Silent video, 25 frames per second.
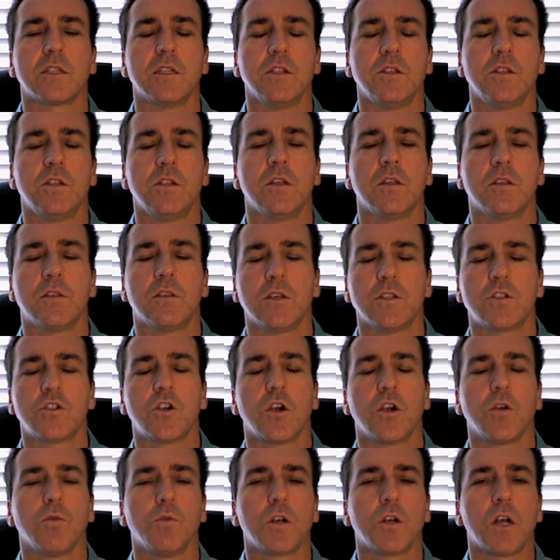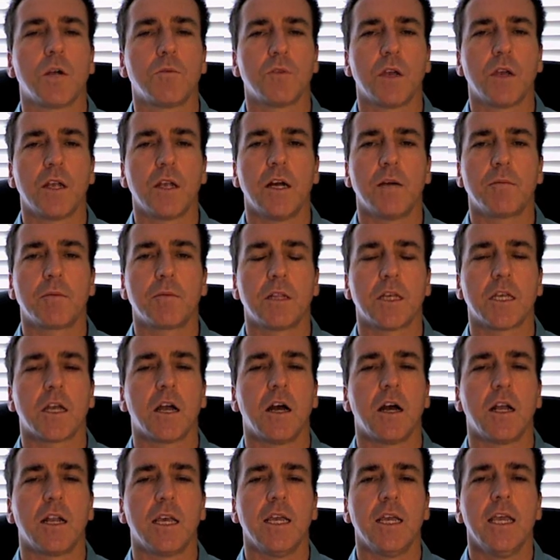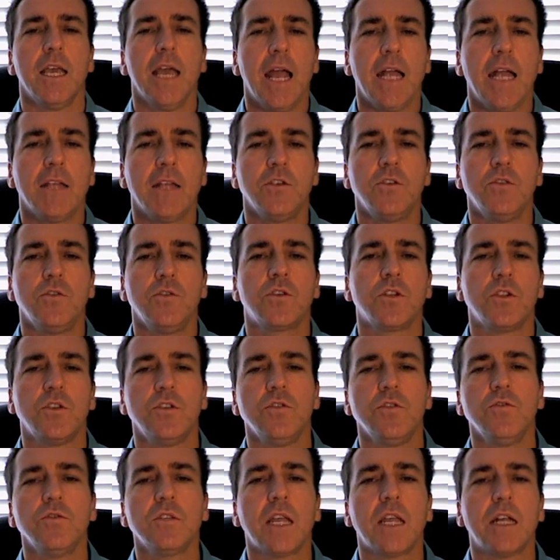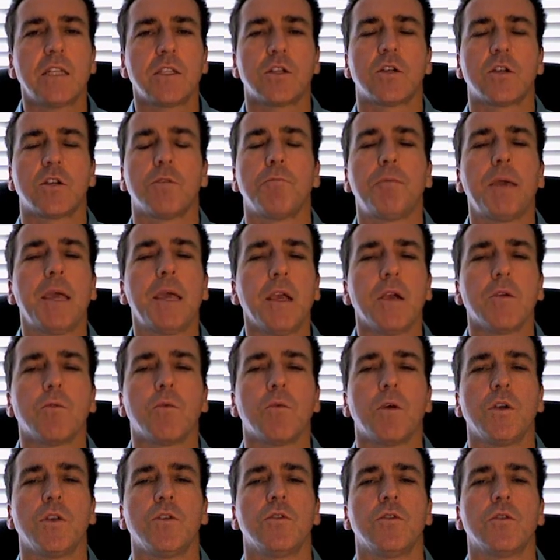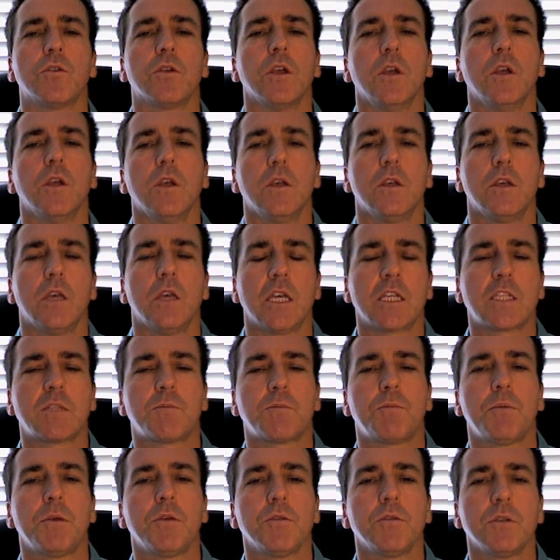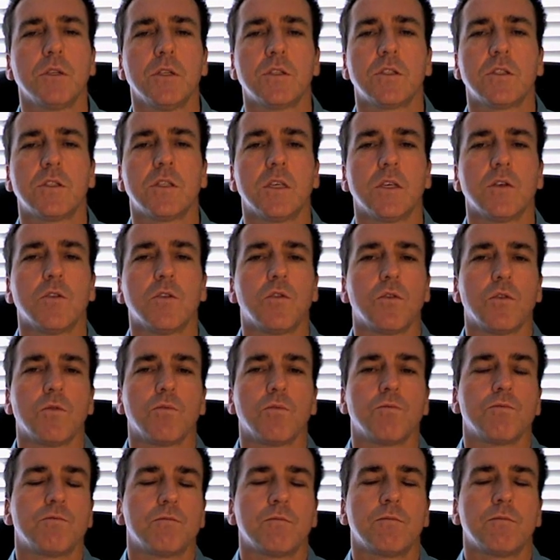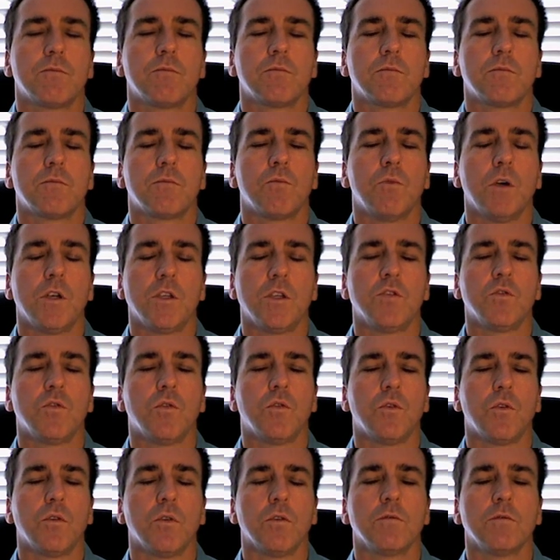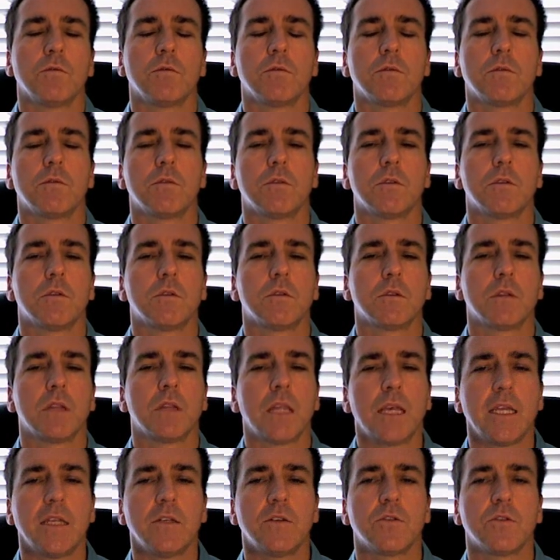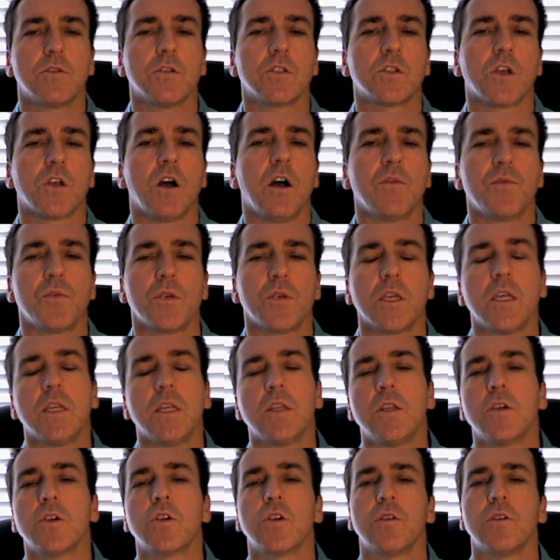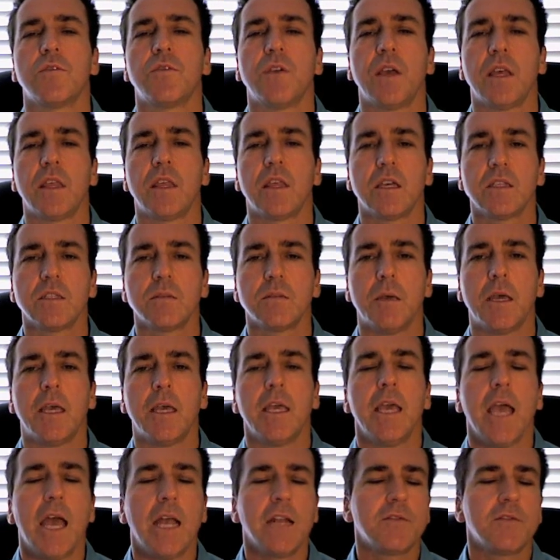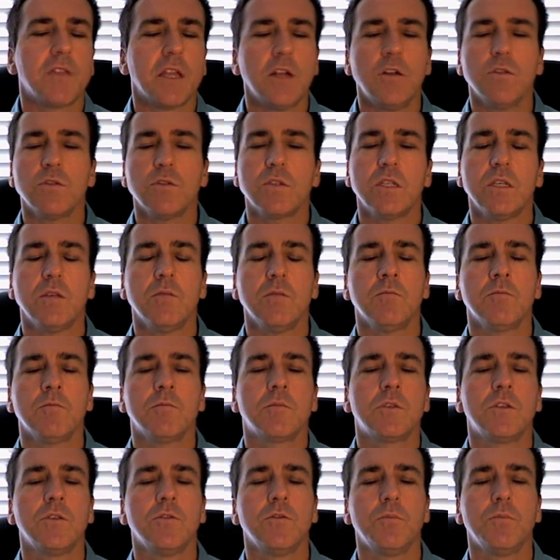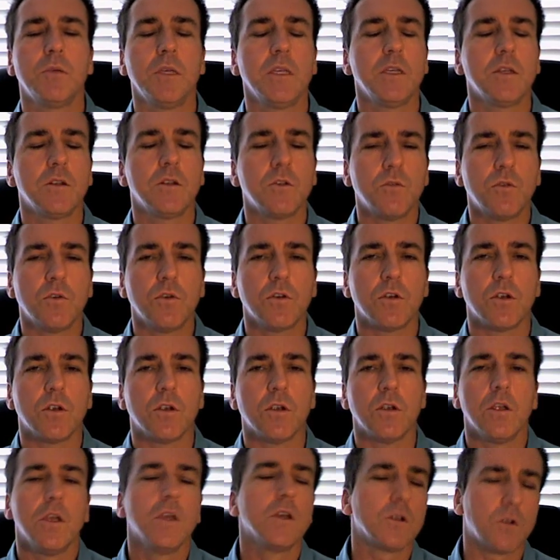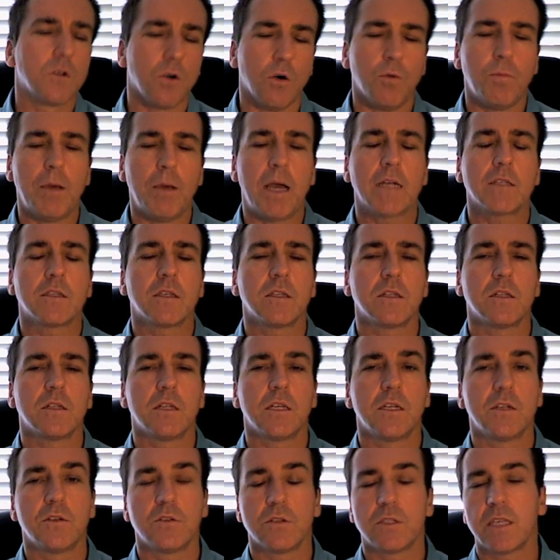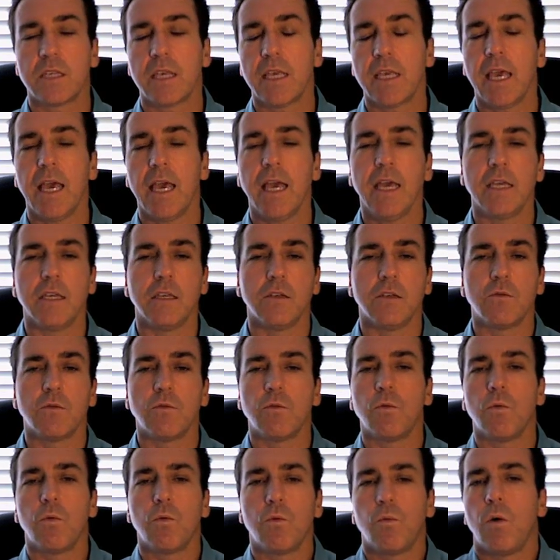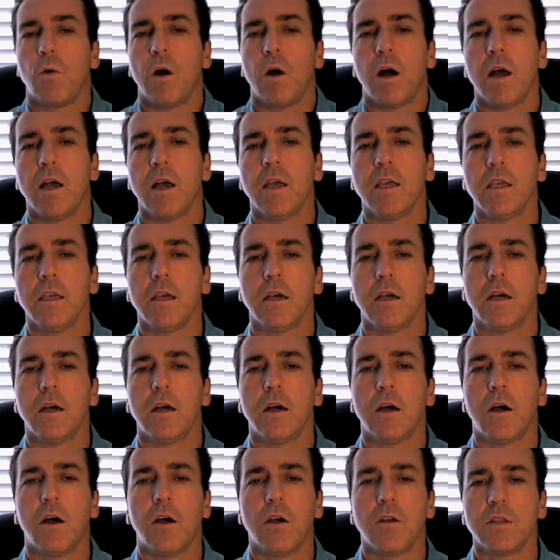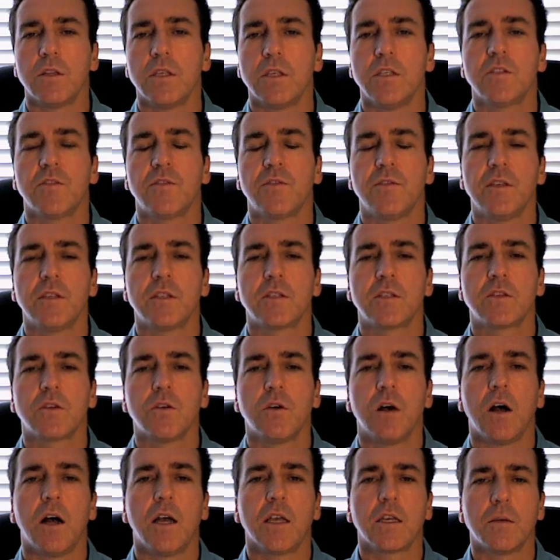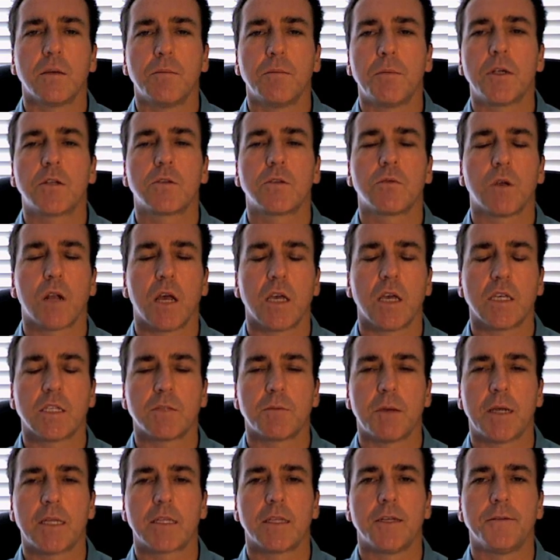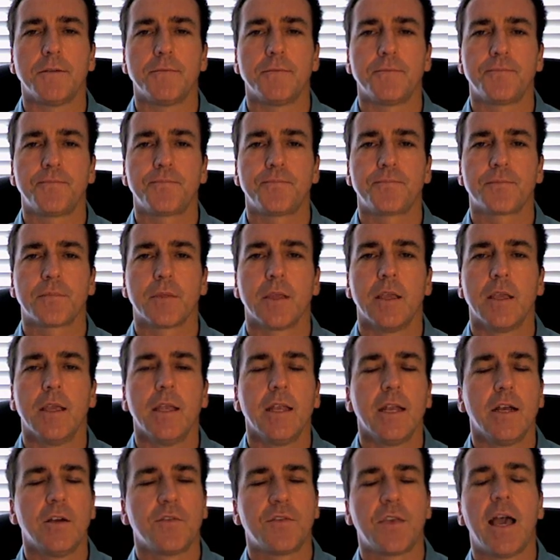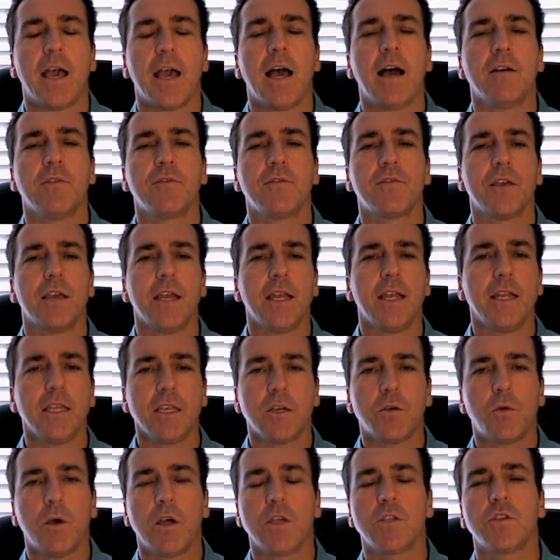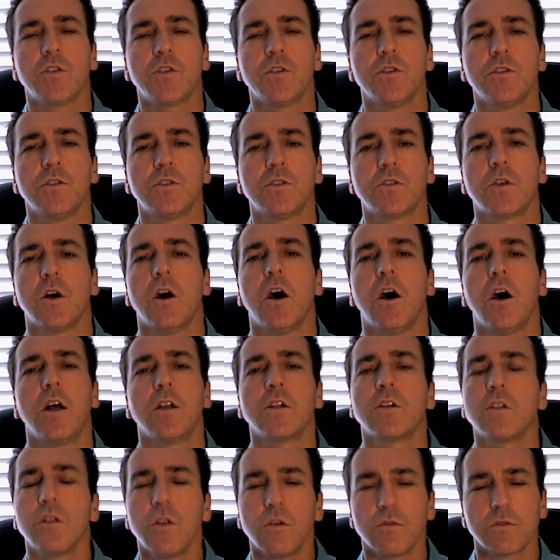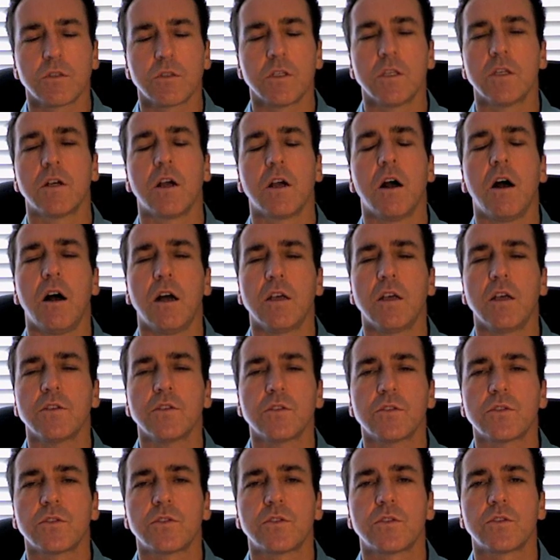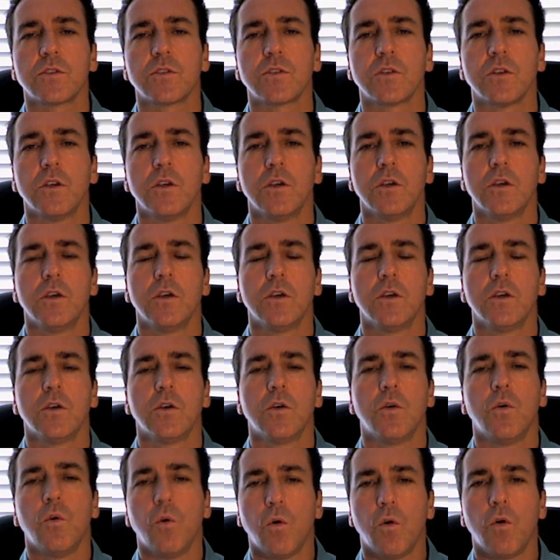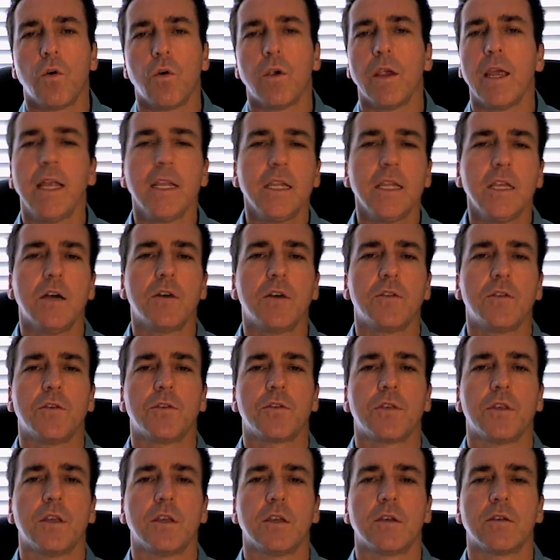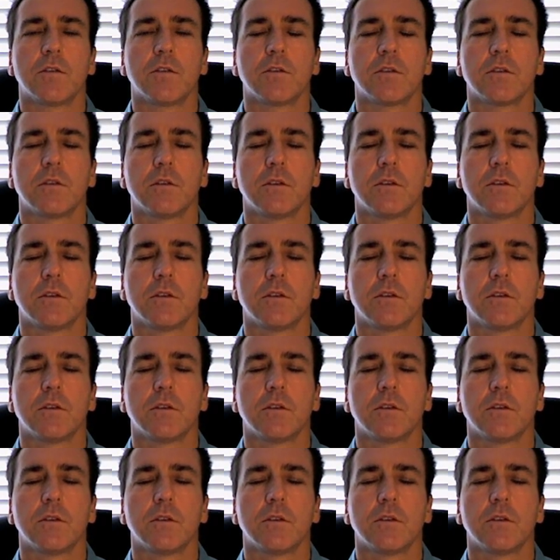and the chart will come right up. Click on it, and you can use that to compare what you're experiencing or what your lender is offering in their good faith estimate. And if they don't seem to be in order, go back to the lender and say, hey, why are these fees so high compared to what I expected? Now, if you have any questions on closing costs or any other thing